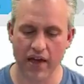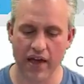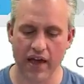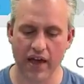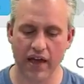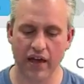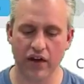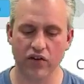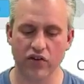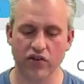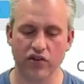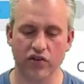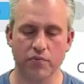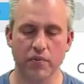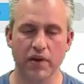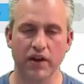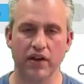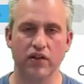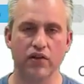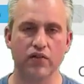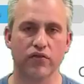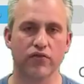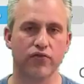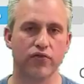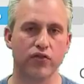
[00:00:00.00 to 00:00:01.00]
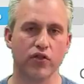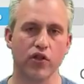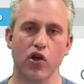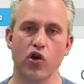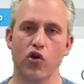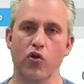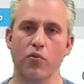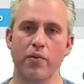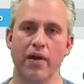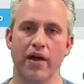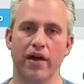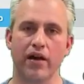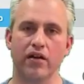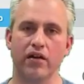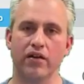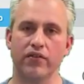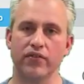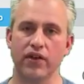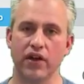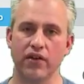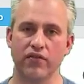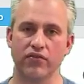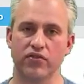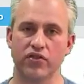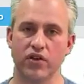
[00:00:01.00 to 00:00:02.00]
It'll just make your flow better if you
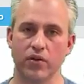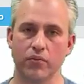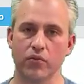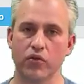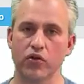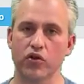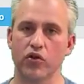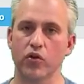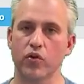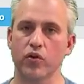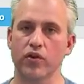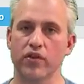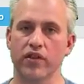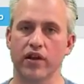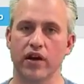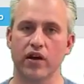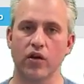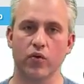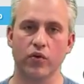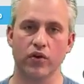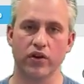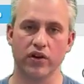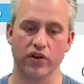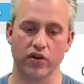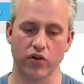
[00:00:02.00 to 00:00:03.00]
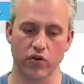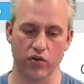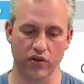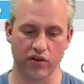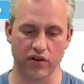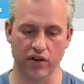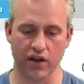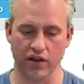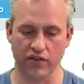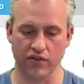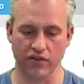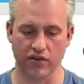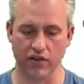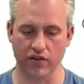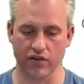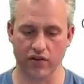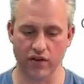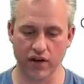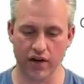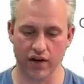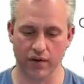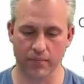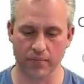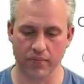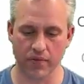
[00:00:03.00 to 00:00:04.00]
have some clue in there when you go to test it,
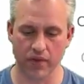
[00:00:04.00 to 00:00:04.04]
right?